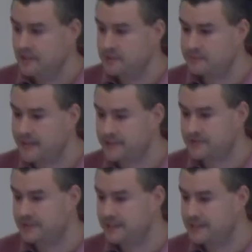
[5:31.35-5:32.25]
we've
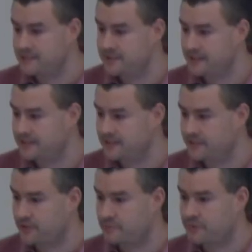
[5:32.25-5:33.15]
actually lived in a
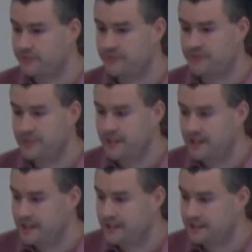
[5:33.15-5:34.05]
form of
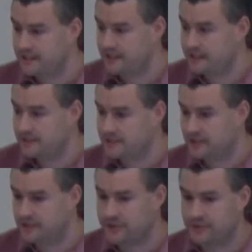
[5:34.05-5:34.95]
in uh,
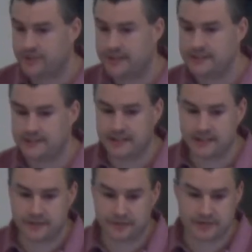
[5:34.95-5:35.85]
social
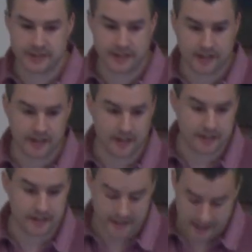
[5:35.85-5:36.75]
organizations that
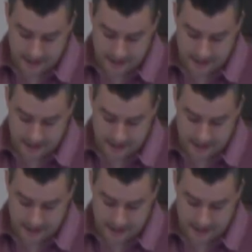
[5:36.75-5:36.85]
are